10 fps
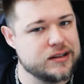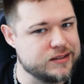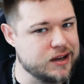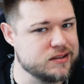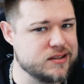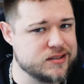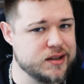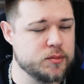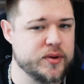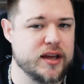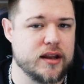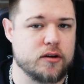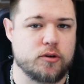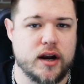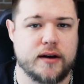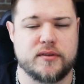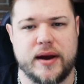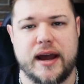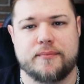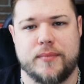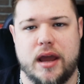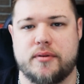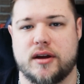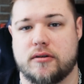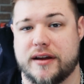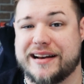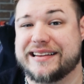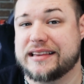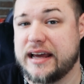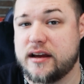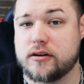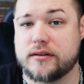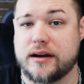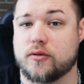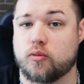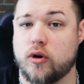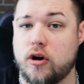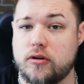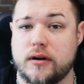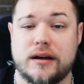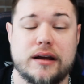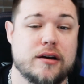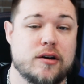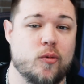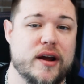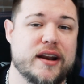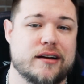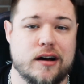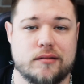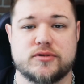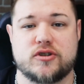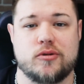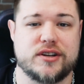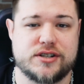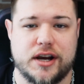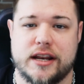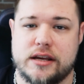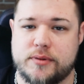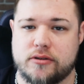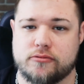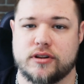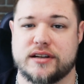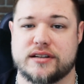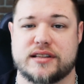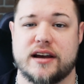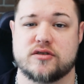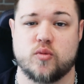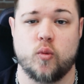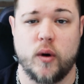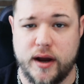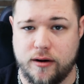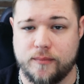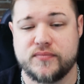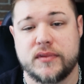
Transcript: Doesn't seem to be getting it right off the bat. Maybe it'll get it later down the road when it comes to the shiny being released as well.